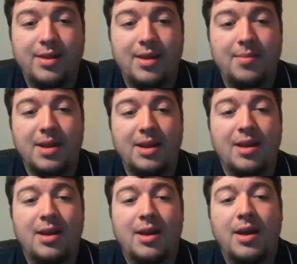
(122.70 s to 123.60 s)
that many.
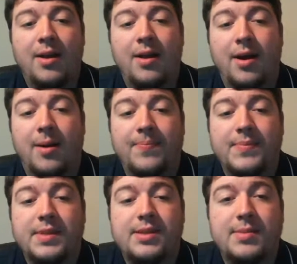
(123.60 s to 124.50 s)

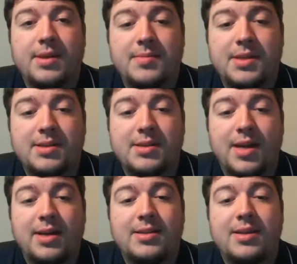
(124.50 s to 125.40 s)
Symptoms and
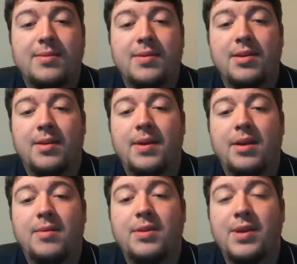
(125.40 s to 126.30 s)
signs typically
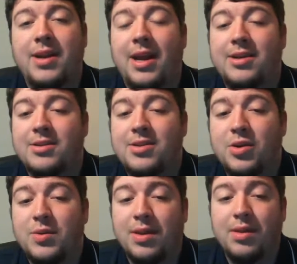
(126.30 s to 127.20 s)
appear between ages
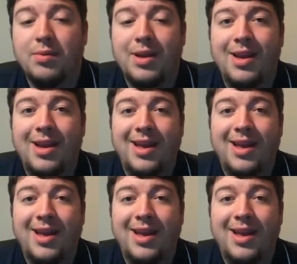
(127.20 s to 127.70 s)
2 and 3,